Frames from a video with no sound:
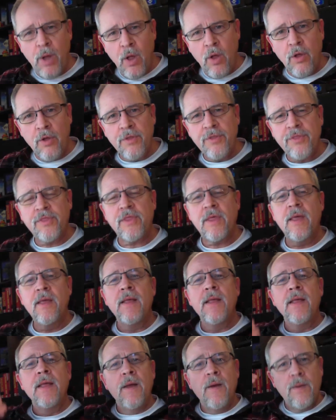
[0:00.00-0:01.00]
both
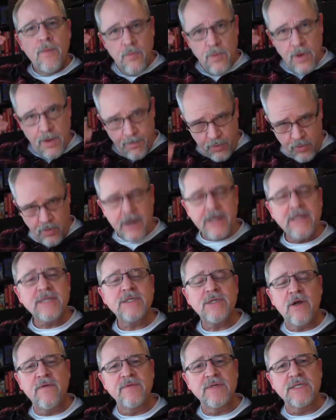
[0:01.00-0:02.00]
reporting
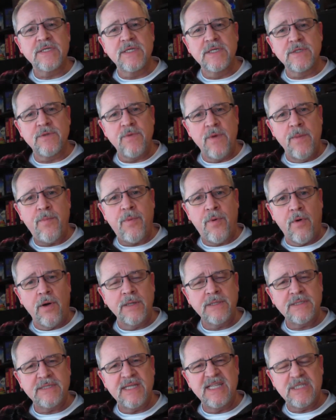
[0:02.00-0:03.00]
services
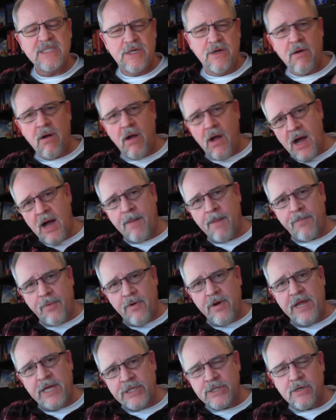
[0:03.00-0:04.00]
reports, that's your
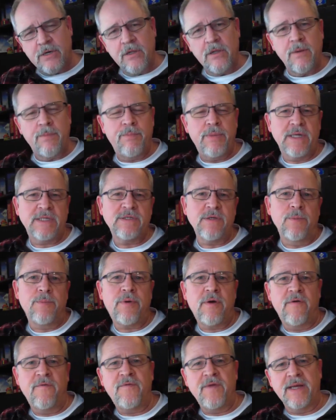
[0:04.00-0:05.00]
operational or pixel
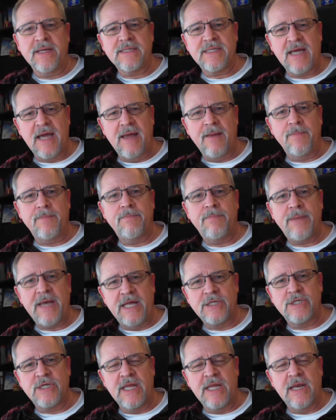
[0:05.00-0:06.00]
perfect type
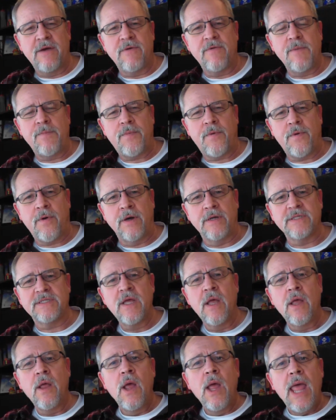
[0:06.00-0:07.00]
paginated
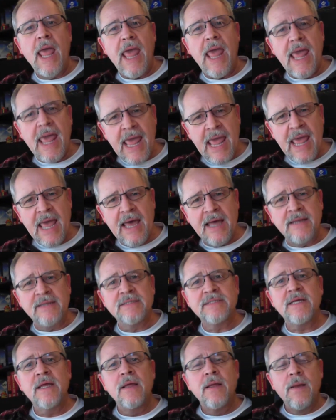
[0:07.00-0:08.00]
reports,
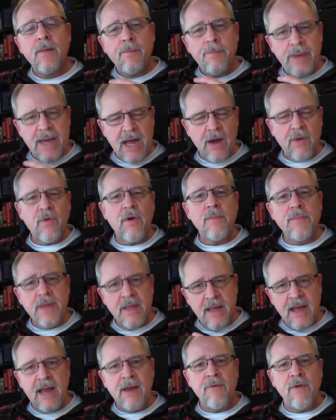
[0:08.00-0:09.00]
and Power
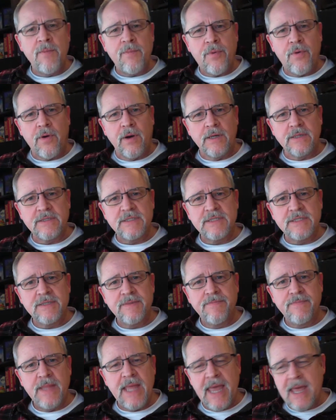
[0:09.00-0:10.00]
BI
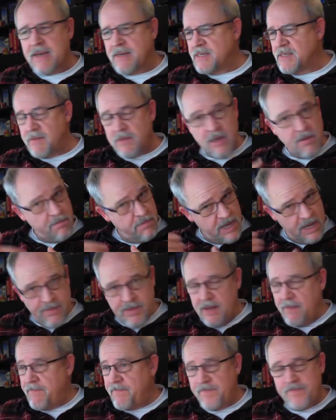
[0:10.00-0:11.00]
reports. And there may
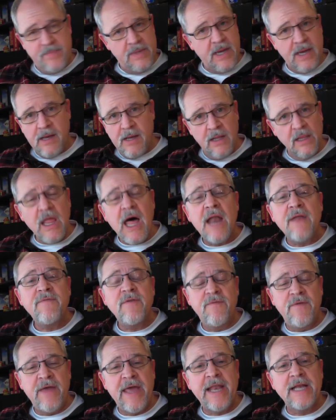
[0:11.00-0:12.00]
be uh, a lot
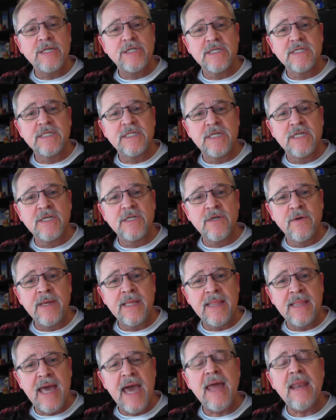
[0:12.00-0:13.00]
of advantages to
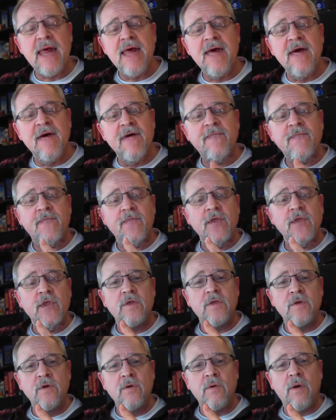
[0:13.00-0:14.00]
doing that if
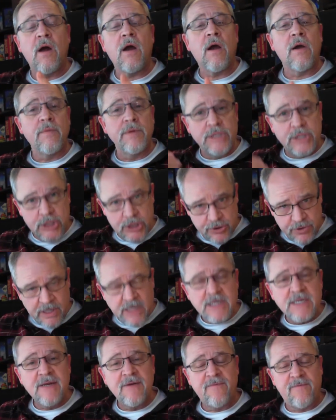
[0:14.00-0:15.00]
you are
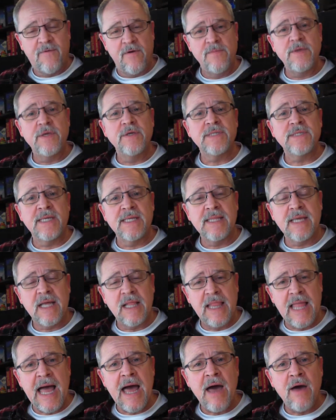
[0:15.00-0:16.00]
restricted from using the
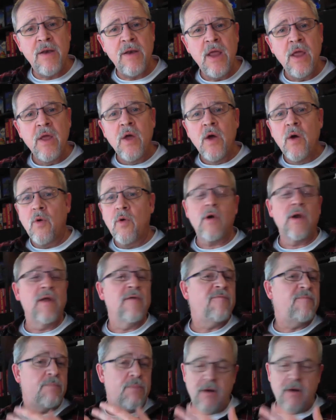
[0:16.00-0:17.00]
cloud or
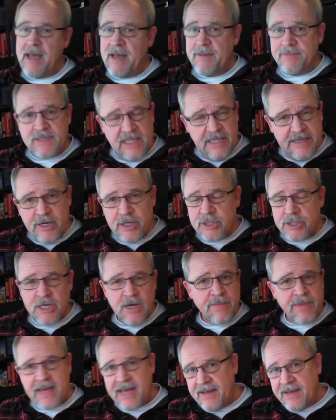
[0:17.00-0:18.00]
if perhaps
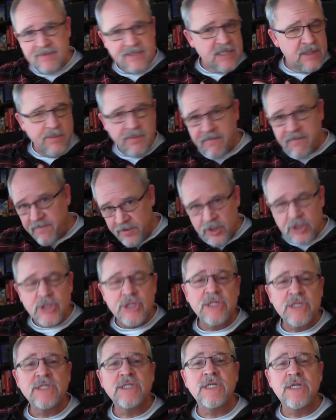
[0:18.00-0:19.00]
leadership have some
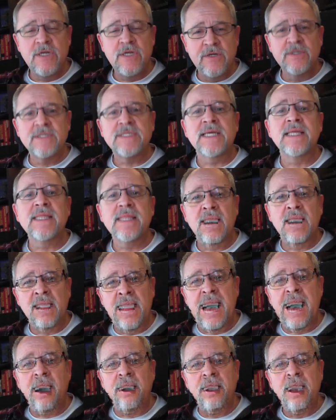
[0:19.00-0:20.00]
aversion to using the
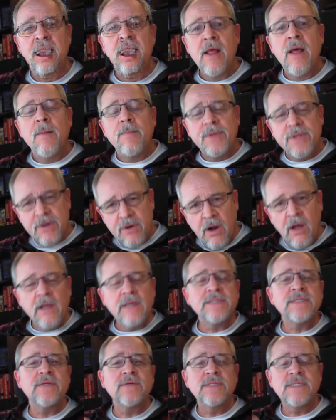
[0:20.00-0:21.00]
cloud, but there are
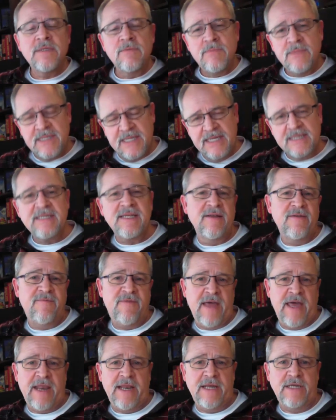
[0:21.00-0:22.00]
also some
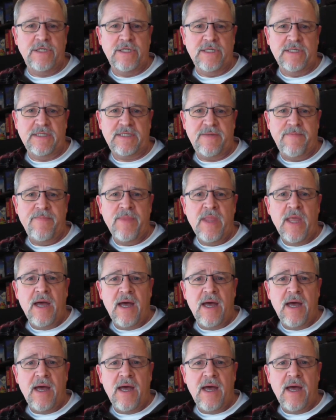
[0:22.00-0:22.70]
disadvantages.